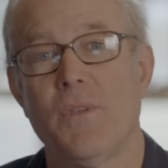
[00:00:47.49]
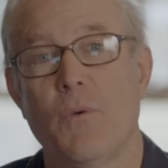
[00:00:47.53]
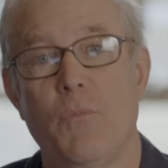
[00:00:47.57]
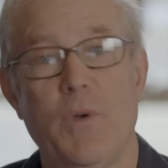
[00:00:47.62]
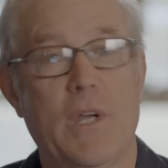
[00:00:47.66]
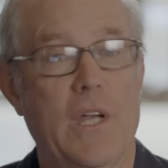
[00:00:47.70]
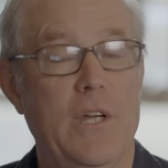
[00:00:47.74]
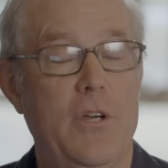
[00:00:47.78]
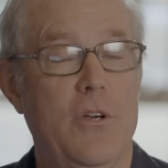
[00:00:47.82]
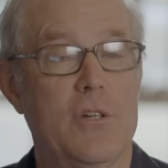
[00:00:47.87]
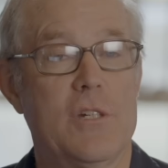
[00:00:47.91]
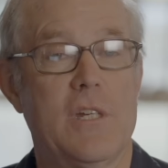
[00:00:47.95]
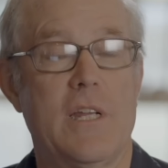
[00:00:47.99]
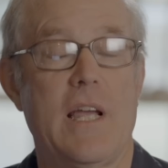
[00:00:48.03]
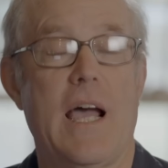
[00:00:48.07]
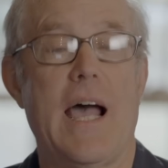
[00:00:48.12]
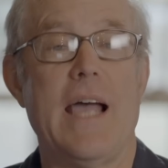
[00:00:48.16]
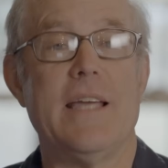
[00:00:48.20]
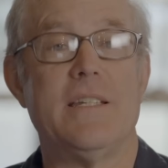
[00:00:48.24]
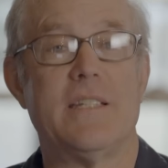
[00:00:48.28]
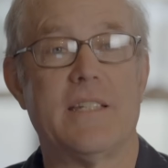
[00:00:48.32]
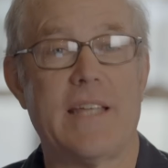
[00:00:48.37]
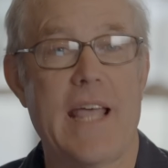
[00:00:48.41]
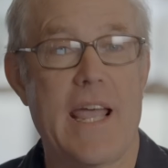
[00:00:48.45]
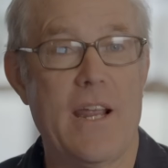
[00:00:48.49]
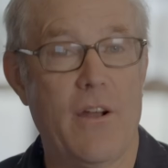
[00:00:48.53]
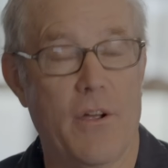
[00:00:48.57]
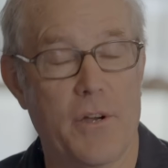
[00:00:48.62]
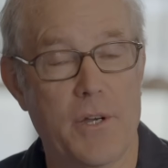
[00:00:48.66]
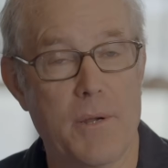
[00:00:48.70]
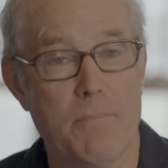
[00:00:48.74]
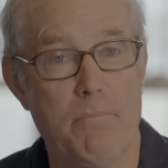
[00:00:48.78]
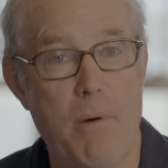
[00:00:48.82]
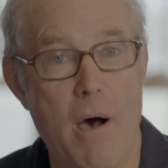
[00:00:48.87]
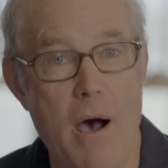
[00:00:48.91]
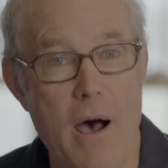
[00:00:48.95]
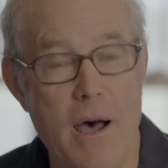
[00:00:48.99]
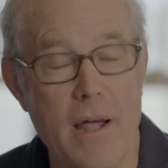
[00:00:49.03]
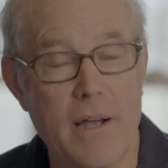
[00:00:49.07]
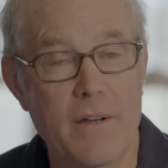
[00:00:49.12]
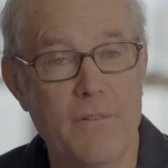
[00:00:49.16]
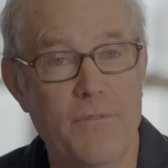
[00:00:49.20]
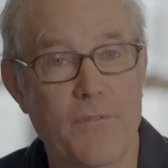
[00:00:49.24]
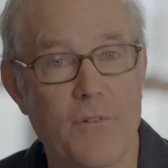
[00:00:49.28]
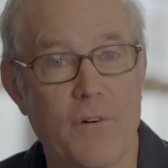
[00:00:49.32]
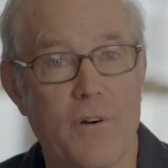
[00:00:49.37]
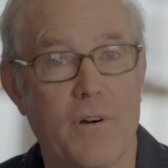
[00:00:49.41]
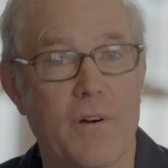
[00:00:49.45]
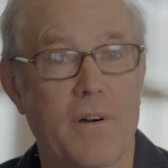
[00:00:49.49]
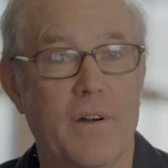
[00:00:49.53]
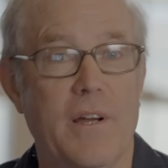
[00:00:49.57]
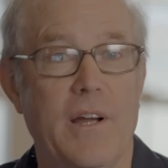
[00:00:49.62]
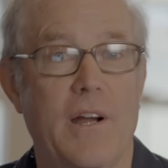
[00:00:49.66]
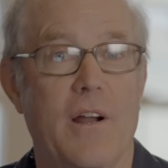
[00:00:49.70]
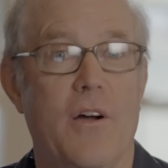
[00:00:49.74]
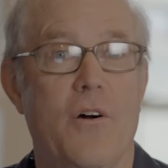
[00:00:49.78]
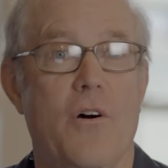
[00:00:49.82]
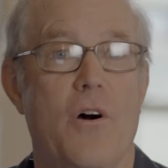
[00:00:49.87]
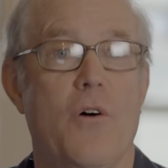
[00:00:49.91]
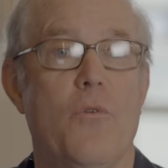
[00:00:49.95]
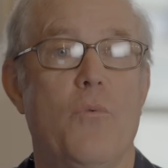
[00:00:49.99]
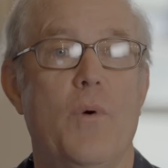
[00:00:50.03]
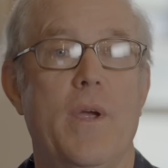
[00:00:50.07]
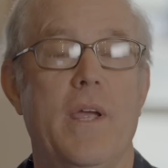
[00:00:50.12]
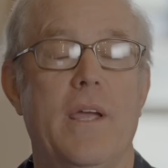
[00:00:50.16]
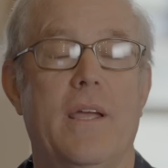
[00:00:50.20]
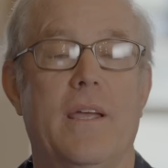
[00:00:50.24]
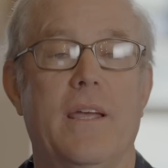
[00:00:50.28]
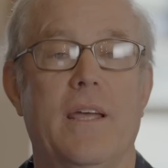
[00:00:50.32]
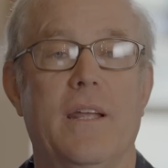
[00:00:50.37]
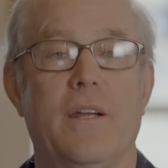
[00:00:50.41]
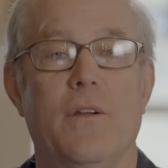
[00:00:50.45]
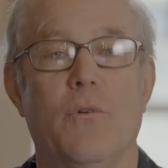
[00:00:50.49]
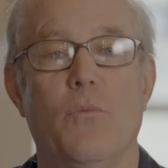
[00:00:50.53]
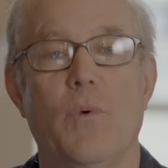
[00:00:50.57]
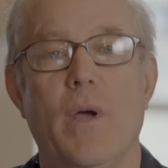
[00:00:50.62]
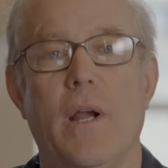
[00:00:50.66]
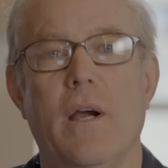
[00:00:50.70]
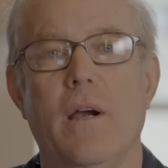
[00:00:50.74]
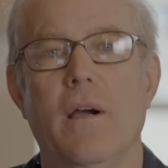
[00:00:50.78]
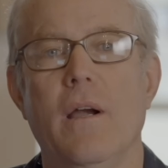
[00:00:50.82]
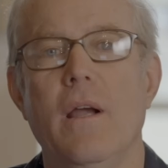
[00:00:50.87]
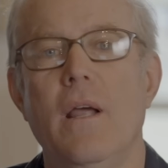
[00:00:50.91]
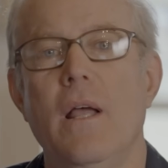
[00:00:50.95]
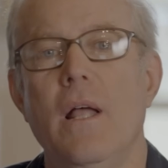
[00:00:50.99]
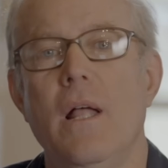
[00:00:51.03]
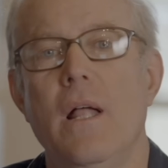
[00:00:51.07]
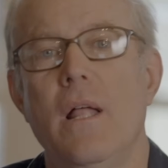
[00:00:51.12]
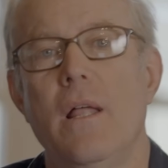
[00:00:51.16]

We can usually ice skate on the pond for a week in the winter.